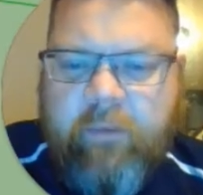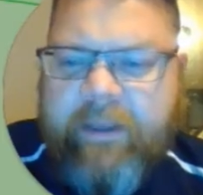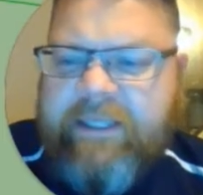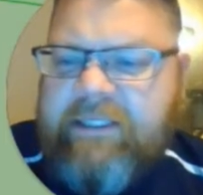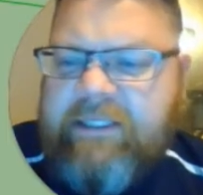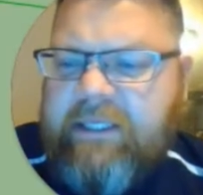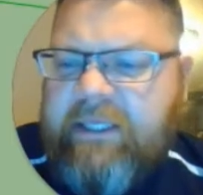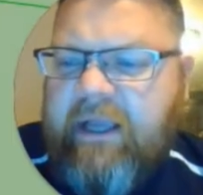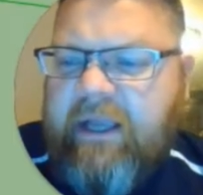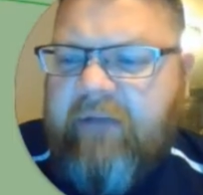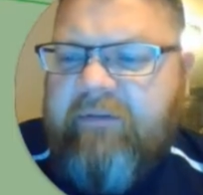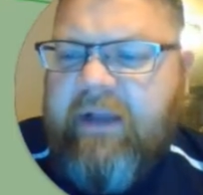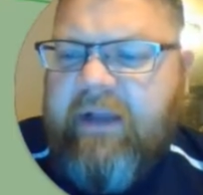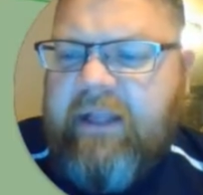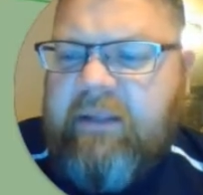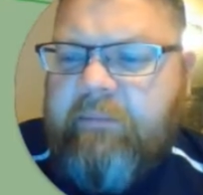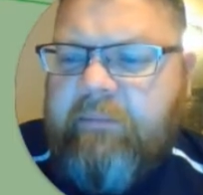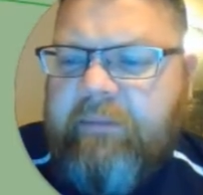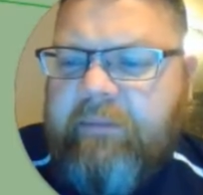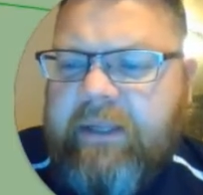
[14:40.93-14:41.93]
basically, I've
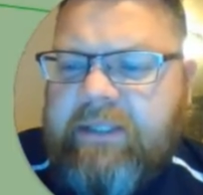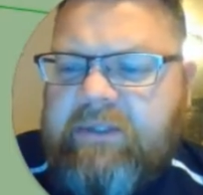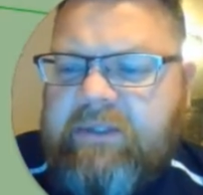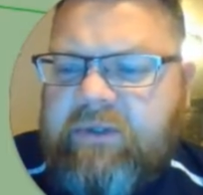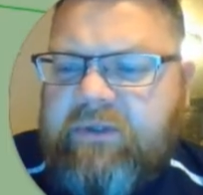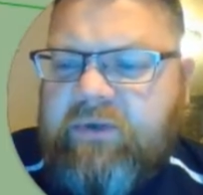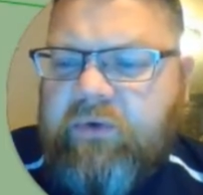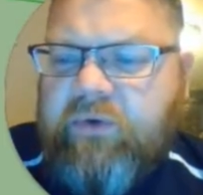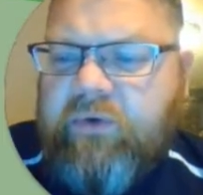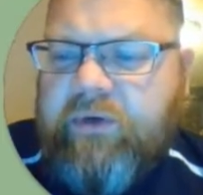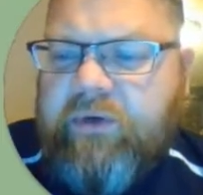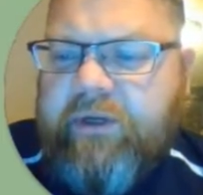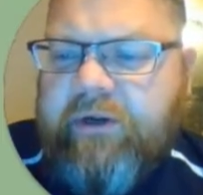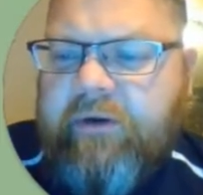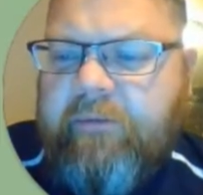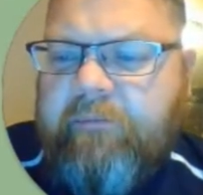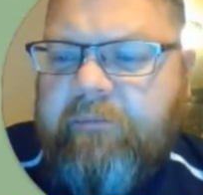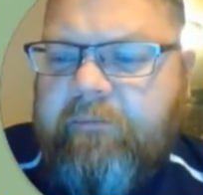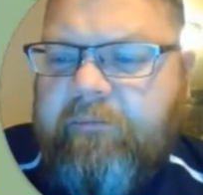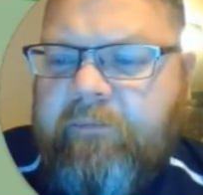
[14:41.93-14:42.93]
got the pencil tool
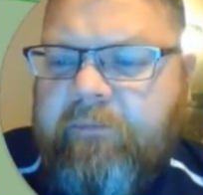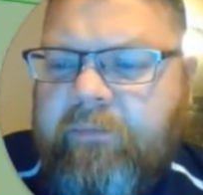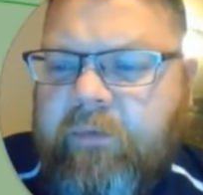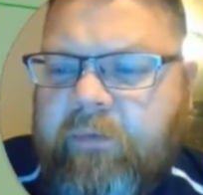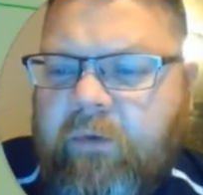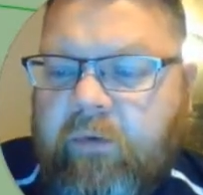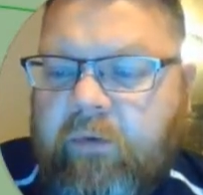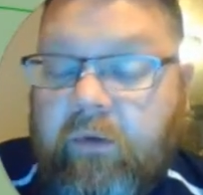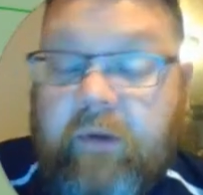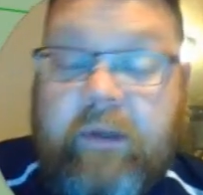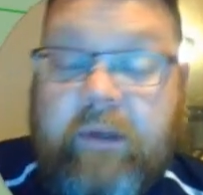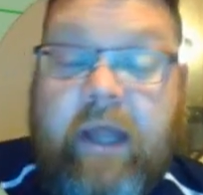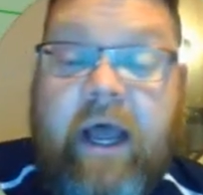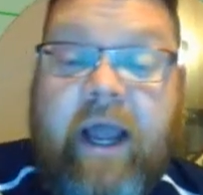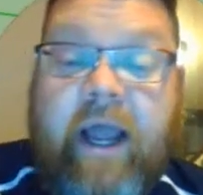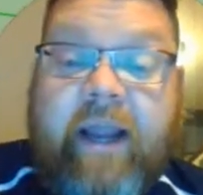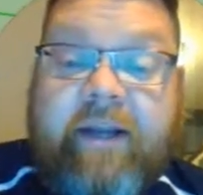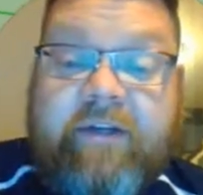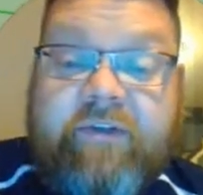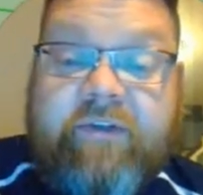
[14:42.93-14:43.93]
here, or the
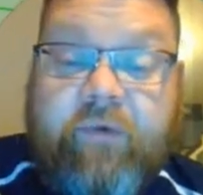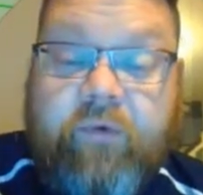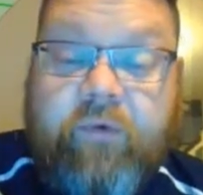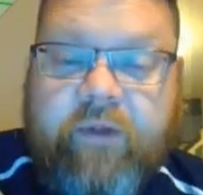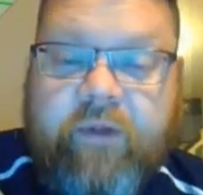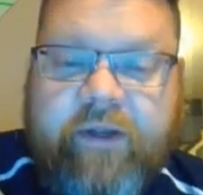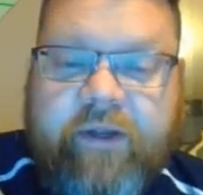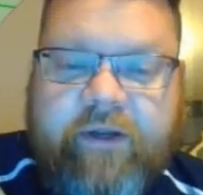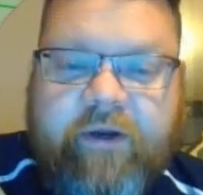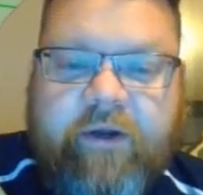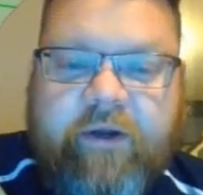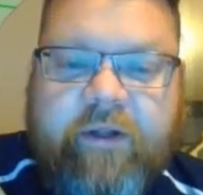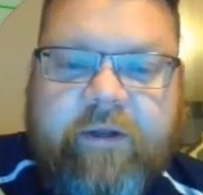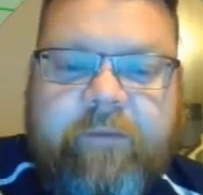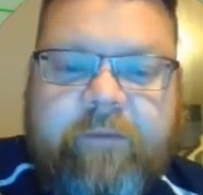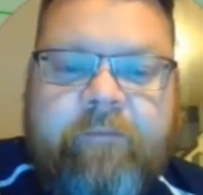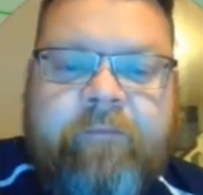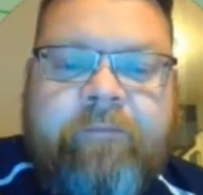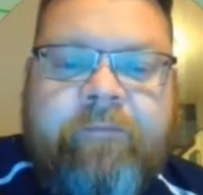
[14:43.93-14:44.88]
line tool, they call it.